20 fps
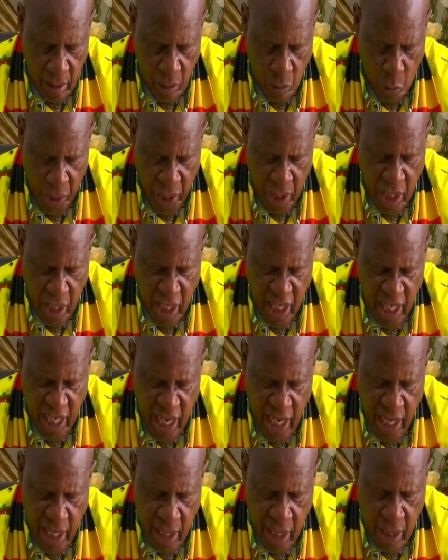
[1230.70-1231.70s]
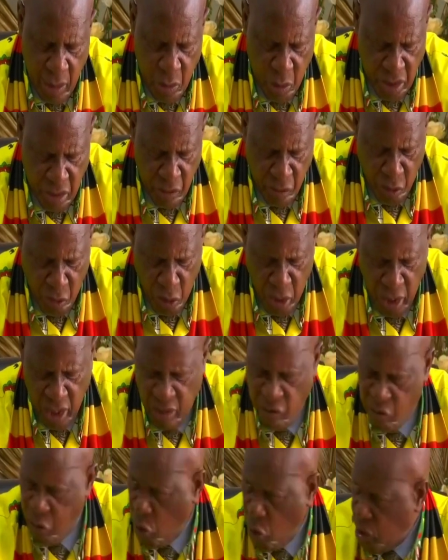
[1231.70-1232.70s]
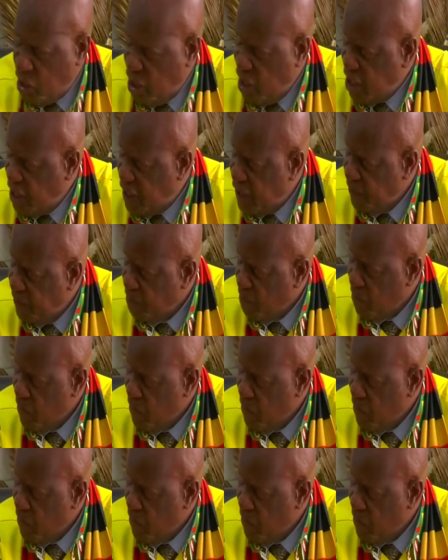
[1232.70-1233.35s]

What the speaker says: working in league with foreign forces,